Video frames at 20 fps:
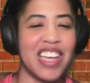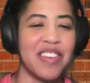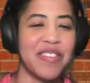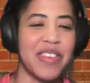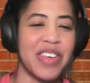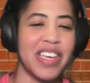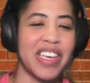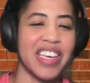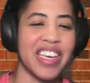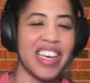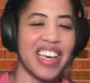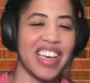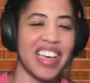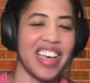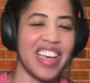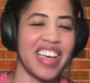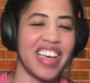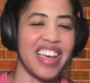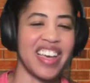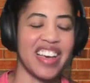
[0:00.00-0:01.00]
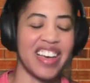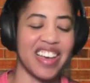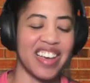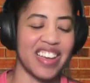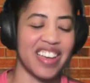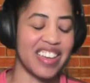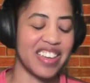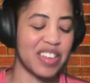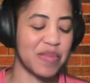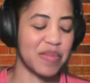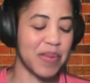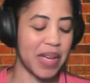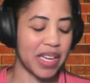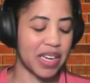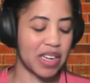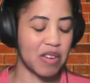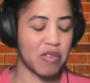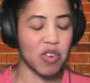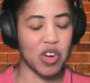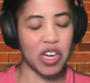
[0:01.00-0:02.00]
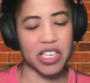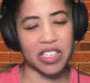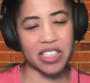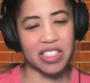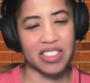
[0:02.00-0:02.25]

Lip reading: naming a body of water.